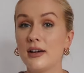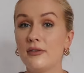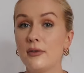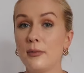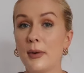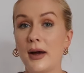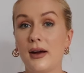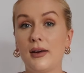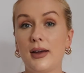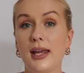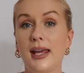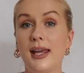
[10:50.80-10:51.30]
love
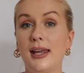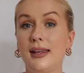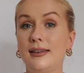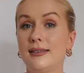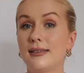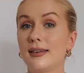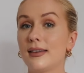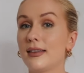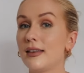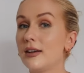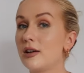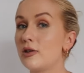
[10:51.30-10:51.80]
about it
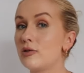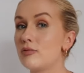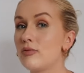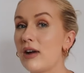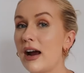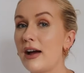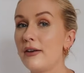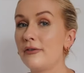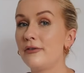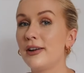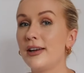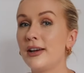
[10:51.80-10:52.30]
is the
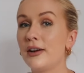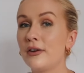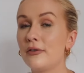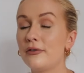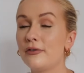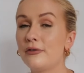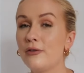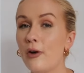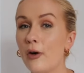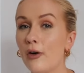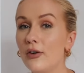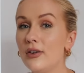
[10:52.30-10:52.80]
graphic
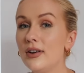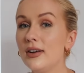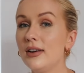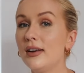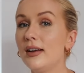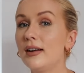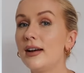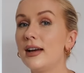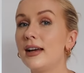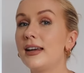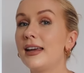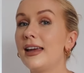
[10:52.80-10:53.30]
font
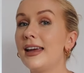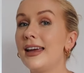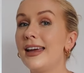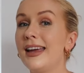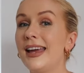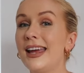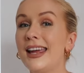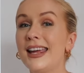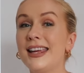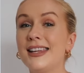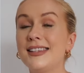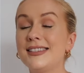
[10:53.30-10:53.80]
like
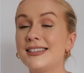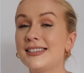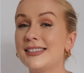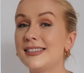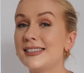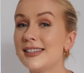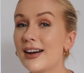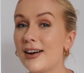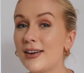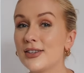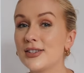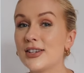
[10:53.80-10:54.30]
it's
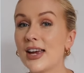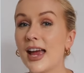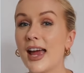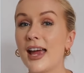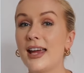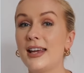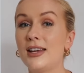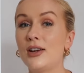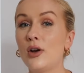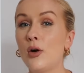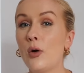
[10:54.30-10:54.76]
such a